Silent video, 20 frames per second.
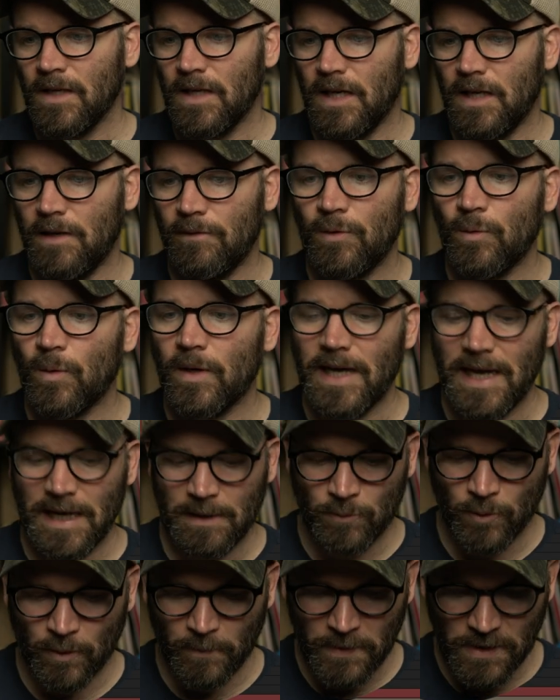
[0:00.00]
And if you want to
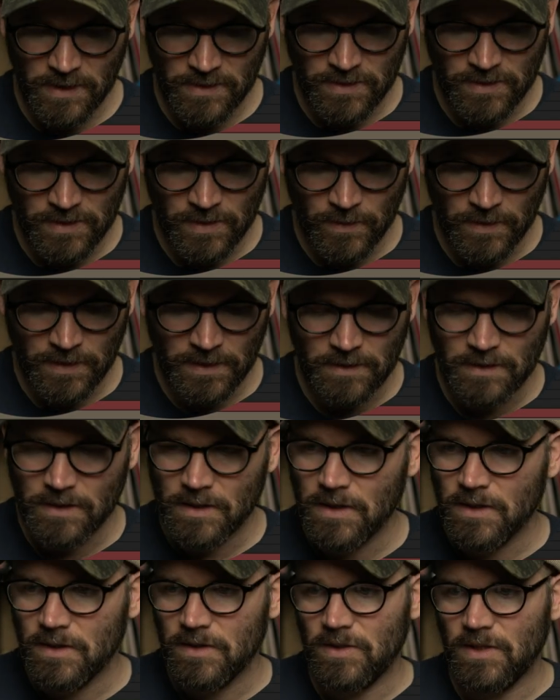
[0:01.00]
add more punch to it,
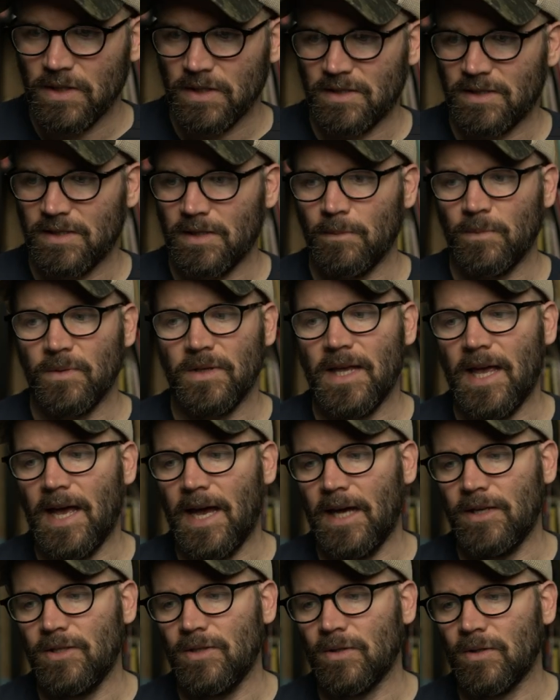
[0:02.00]
just simply
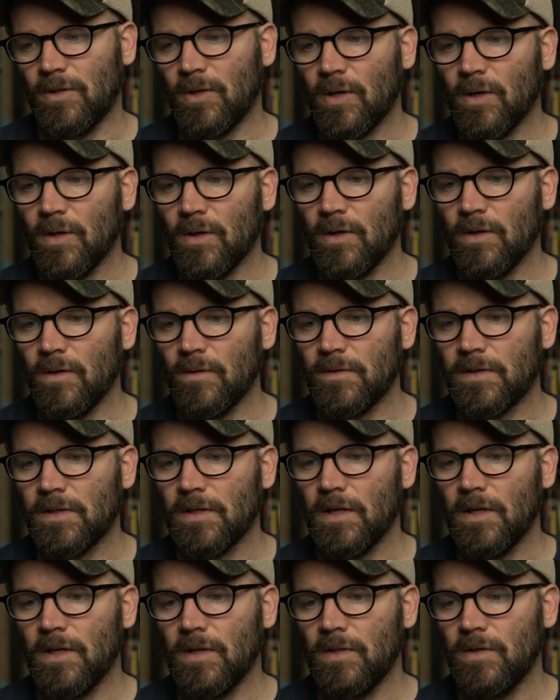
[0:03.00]
add your curves
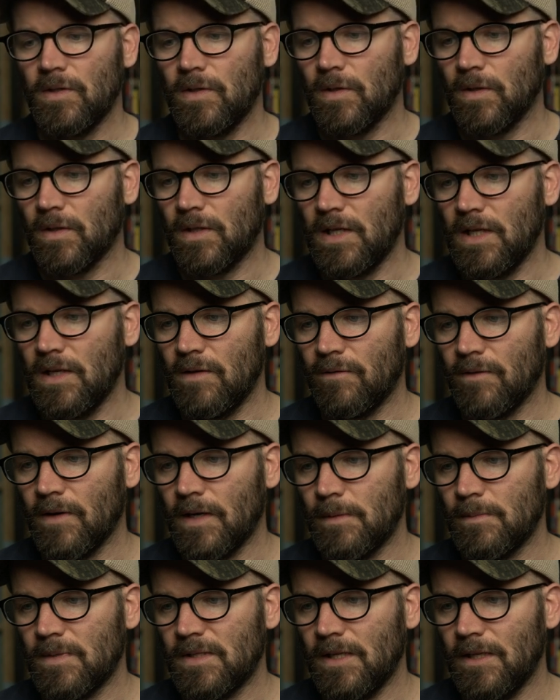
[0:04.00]
to your
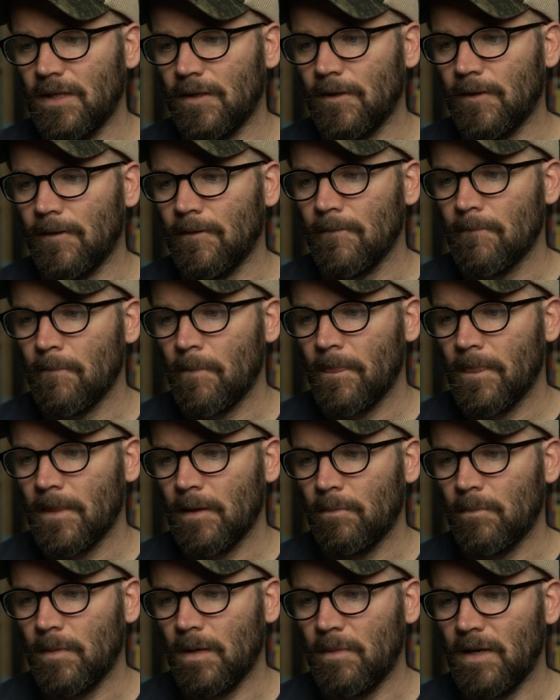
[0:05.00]
keyframes here.
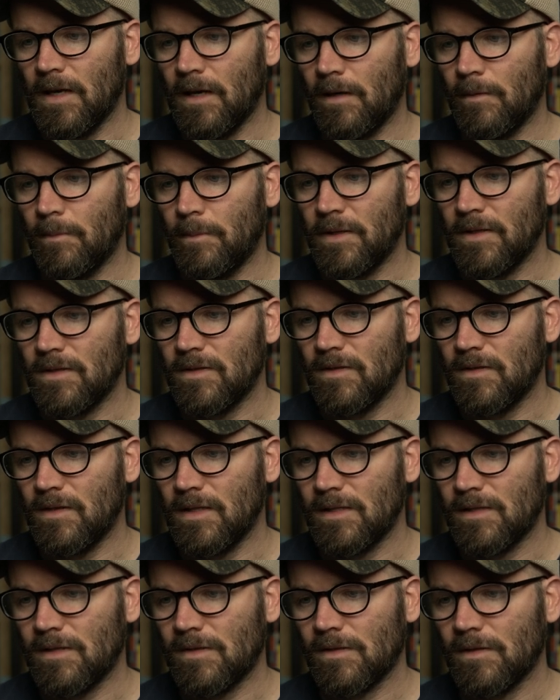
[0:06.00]
Maybe I'll punch
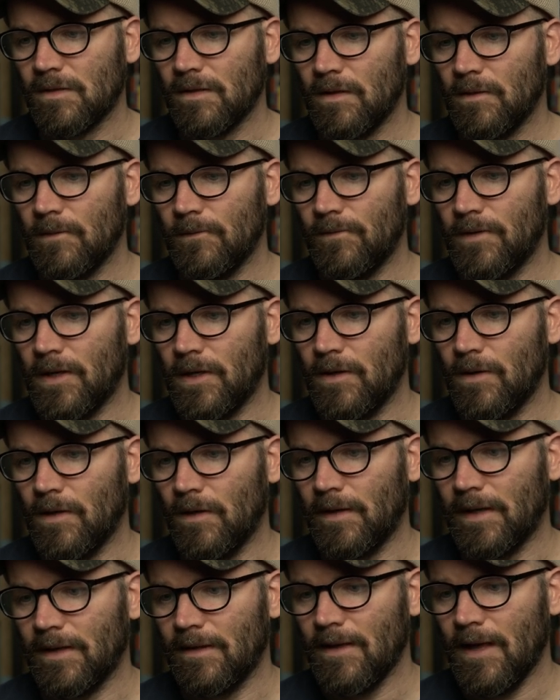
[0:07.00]
this value out
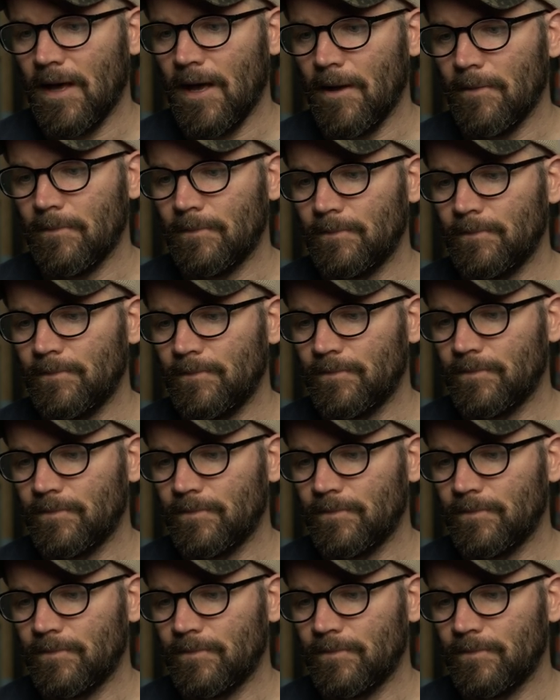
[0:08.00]
like that.